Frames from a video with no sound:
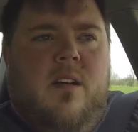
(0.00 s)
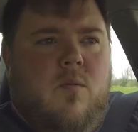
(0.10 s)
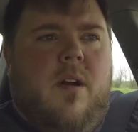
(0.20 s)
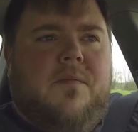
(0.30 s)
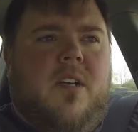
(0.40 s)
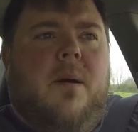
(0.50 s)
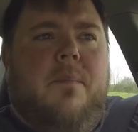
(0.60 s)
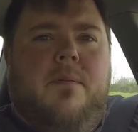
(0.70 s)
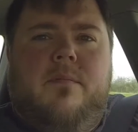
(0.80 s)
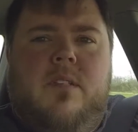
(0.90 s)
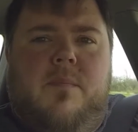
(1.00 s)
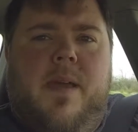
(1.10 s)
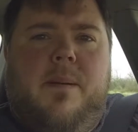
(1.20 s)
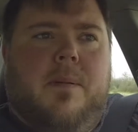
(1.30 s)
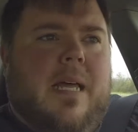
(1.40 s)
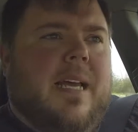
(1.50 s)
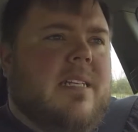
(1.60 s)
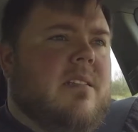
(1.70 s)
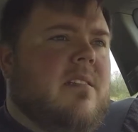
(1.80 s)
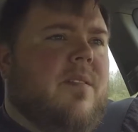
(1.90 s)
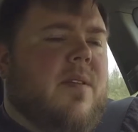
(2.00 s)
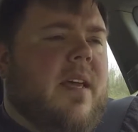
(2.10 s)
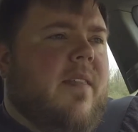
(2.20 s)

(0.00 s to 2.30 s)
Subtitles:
roughed up to make plays and stuff like